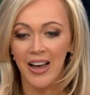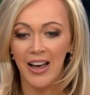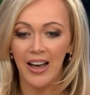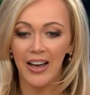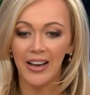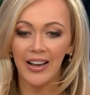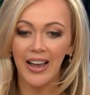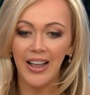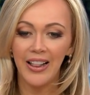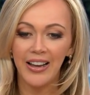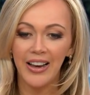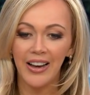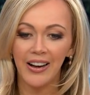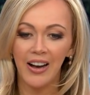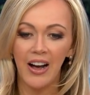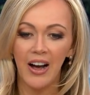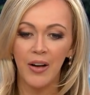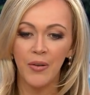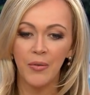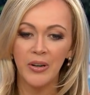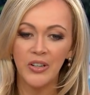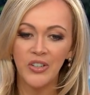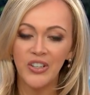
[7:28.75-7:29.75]
Kellyanne
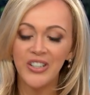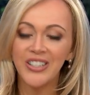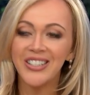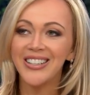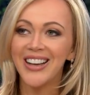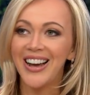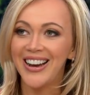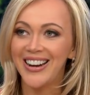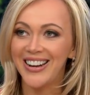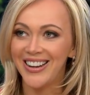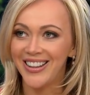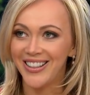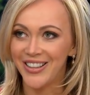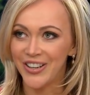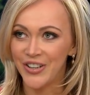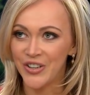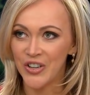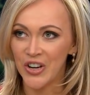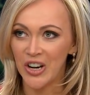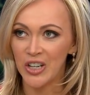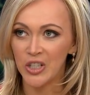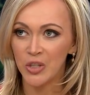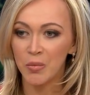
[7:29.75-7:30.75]
Conway, she cited the
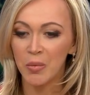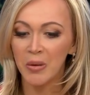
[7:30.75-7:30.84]
judge.